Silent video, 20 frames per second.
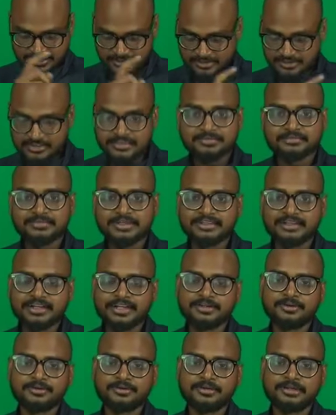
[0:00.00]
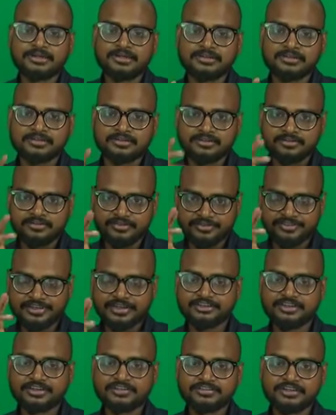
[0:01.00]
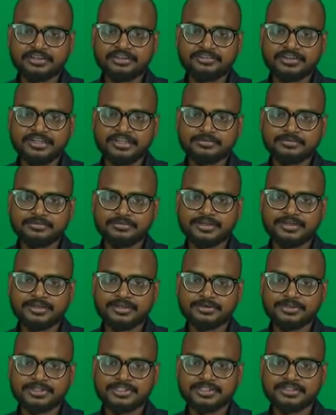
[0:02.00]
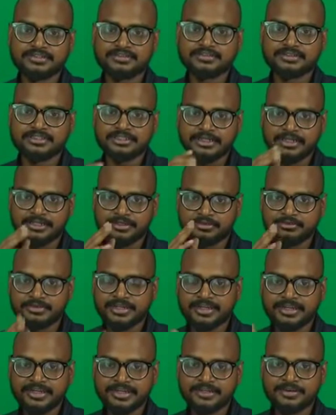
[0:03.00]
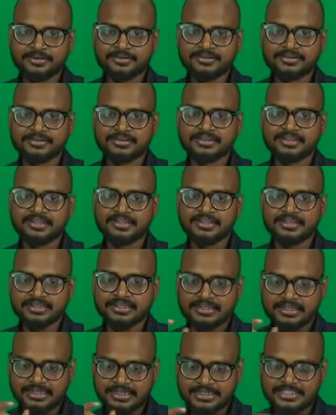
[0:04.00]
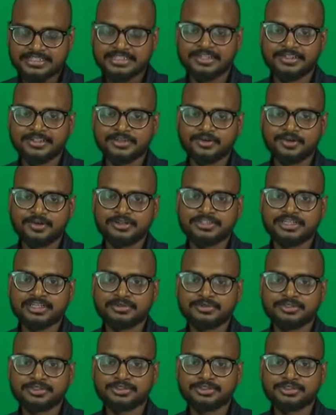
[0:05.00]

this method I told, if you have given a bigger question, try to break it down, understand the concept.